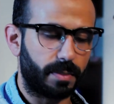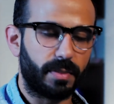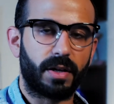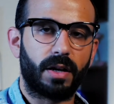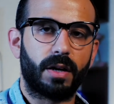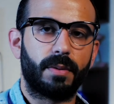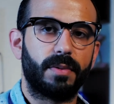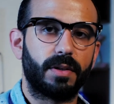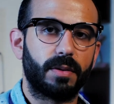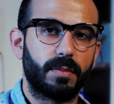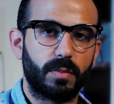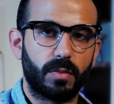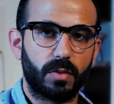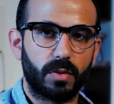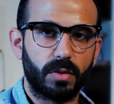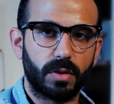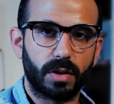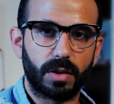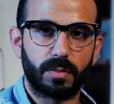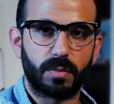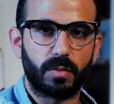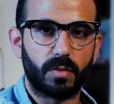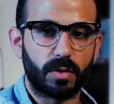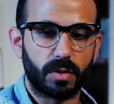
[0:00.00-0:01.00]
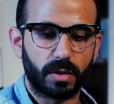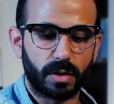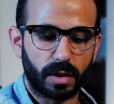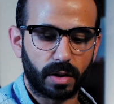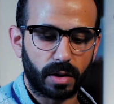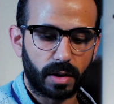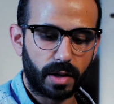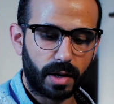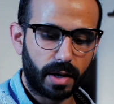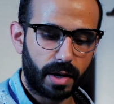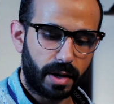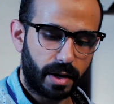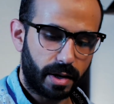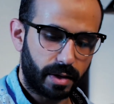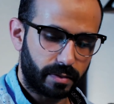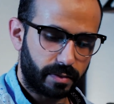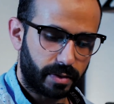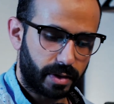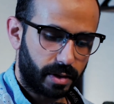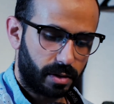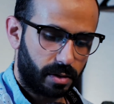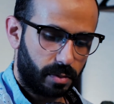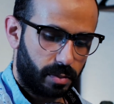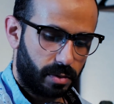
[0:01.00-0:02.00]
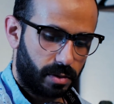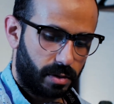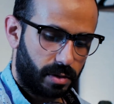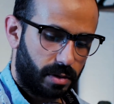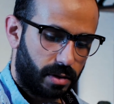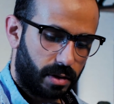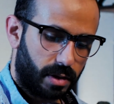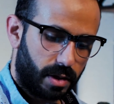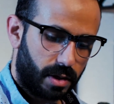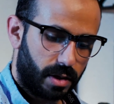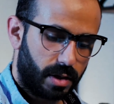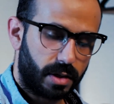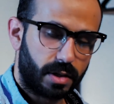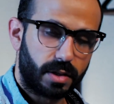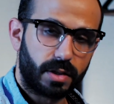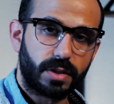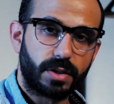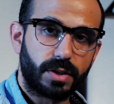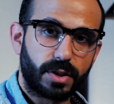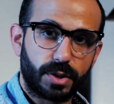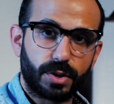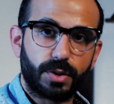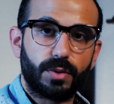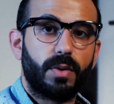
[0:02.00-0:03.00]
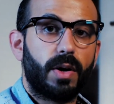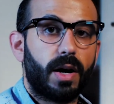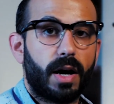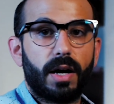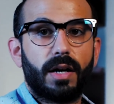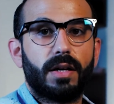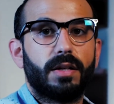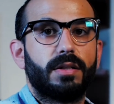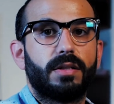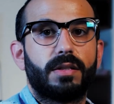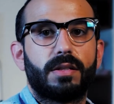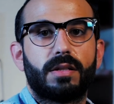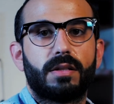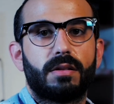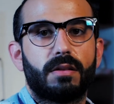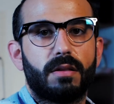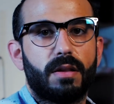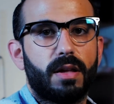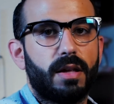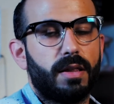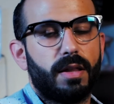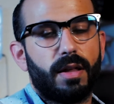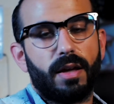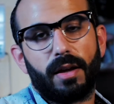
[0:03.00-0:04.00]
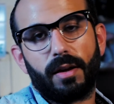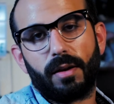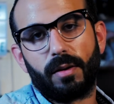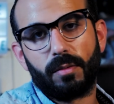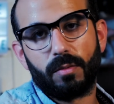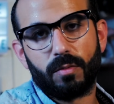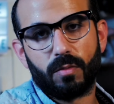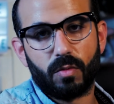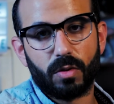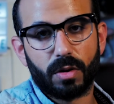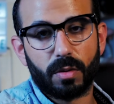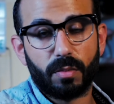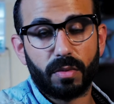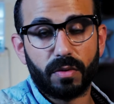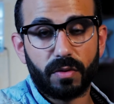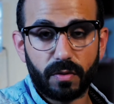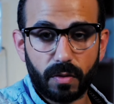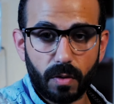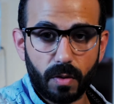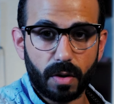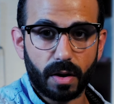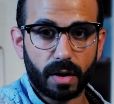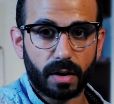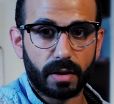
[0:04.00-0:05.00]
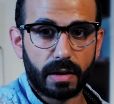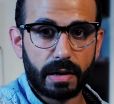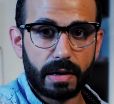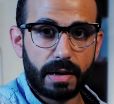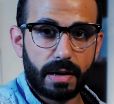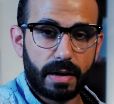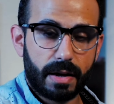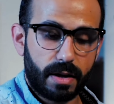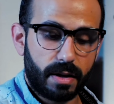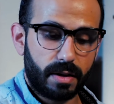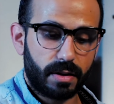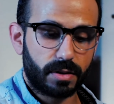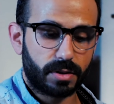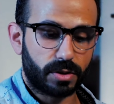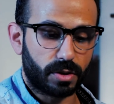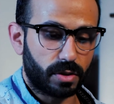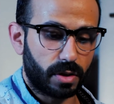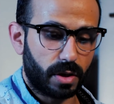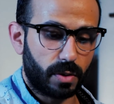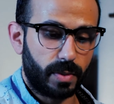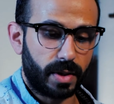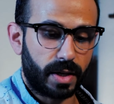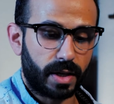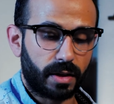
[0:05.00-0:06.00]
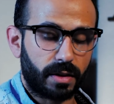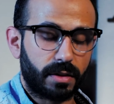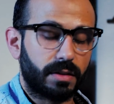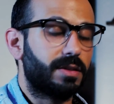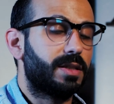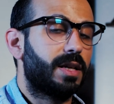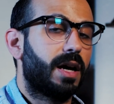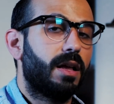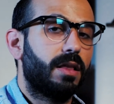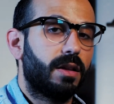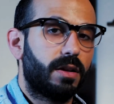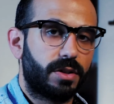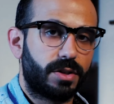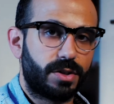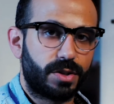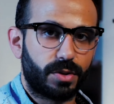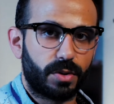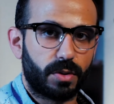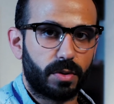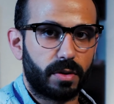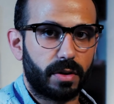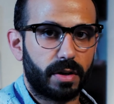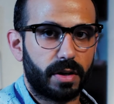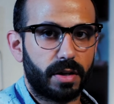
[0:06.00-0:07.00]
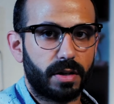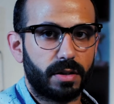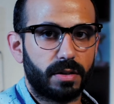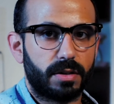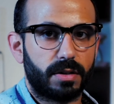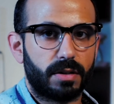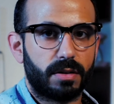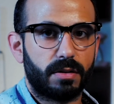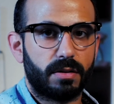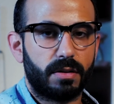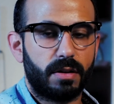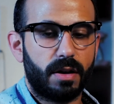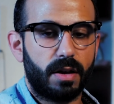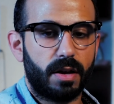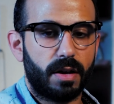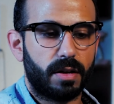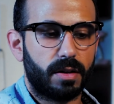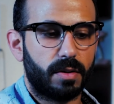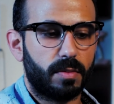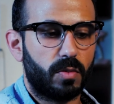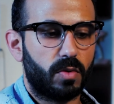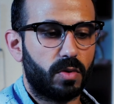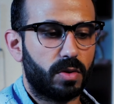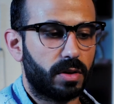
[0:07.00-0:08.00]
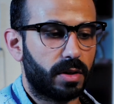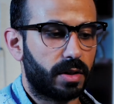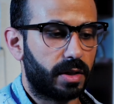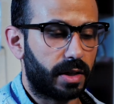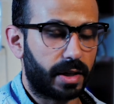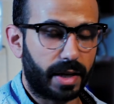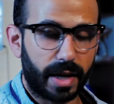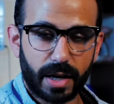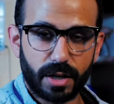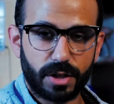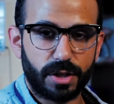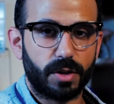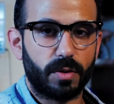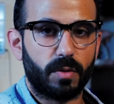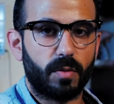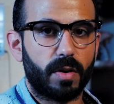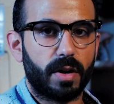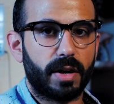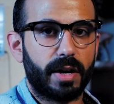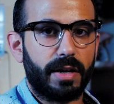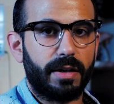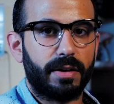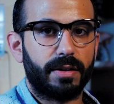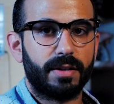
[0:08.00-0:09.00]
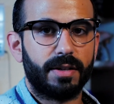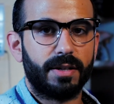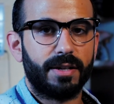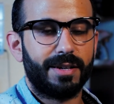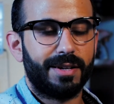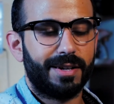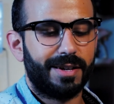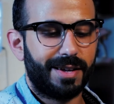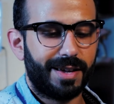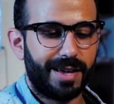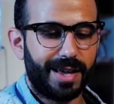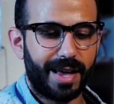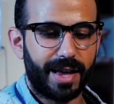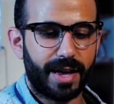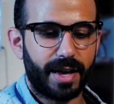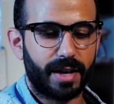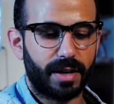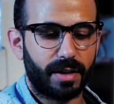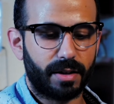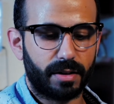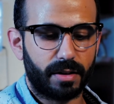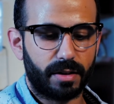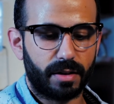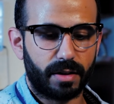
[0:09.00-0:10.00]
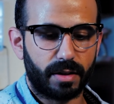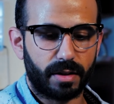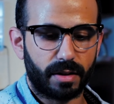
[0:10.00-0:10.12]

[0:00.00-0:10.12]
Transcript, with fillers: are becoming more and more available to us than they were before, so that we can tell our stories in a more engaging way and